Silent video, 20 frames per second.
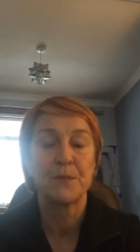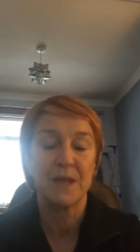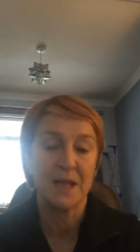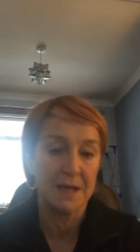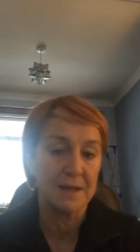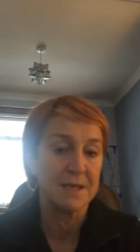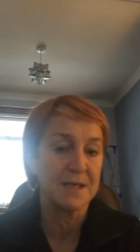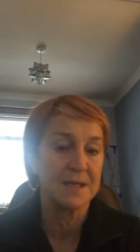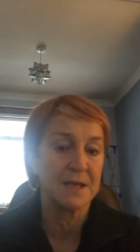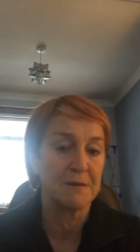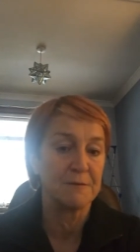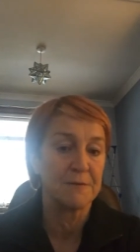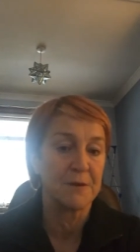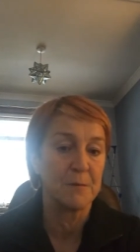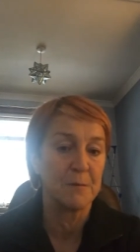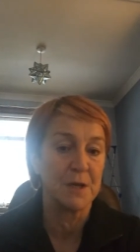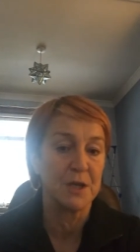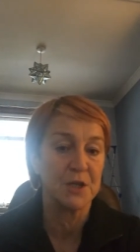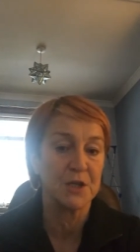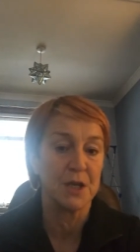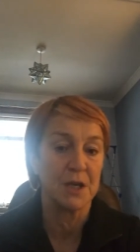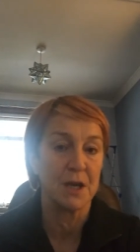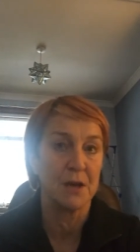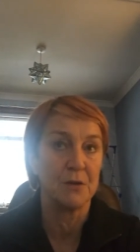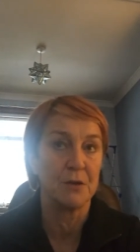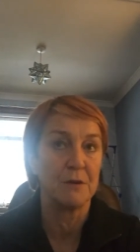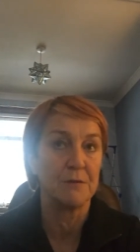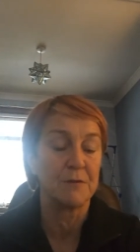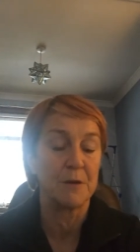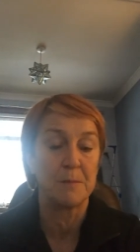get this information out
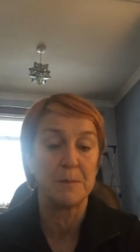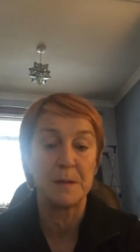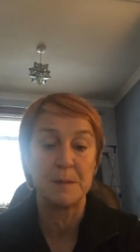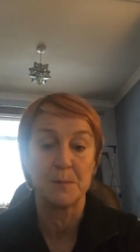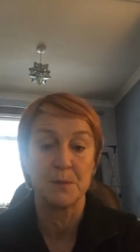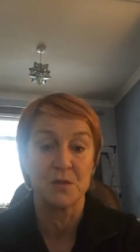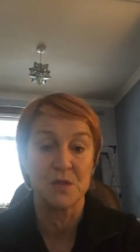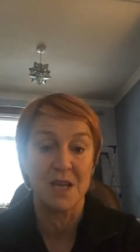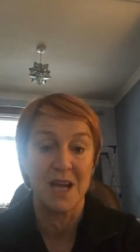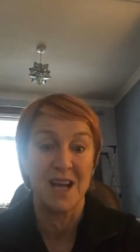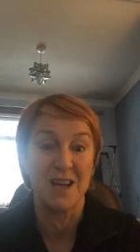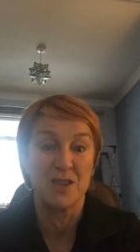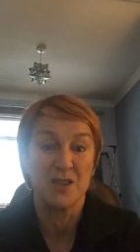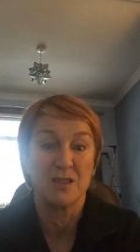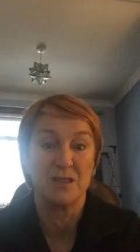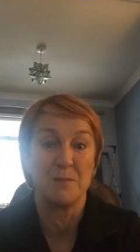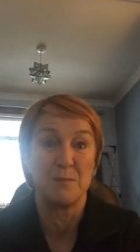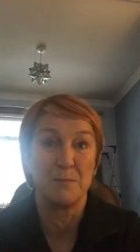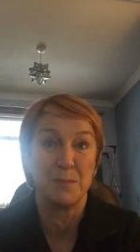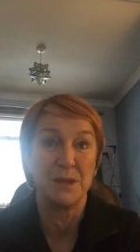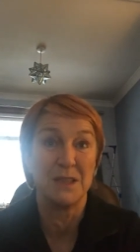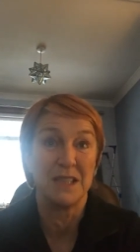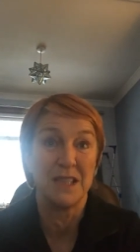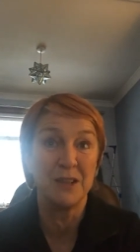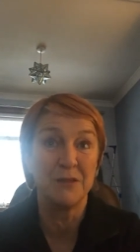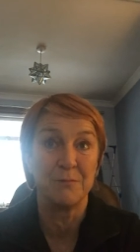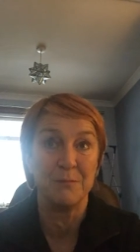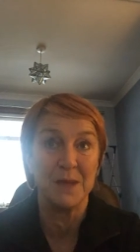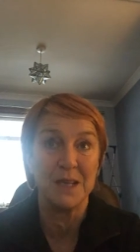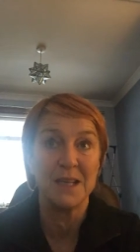and for people to actually
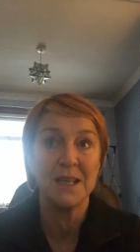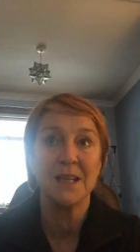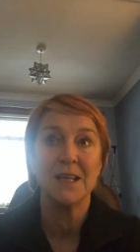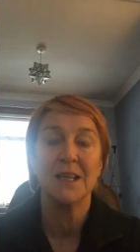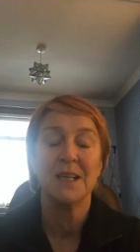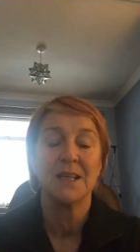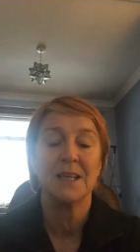believe me.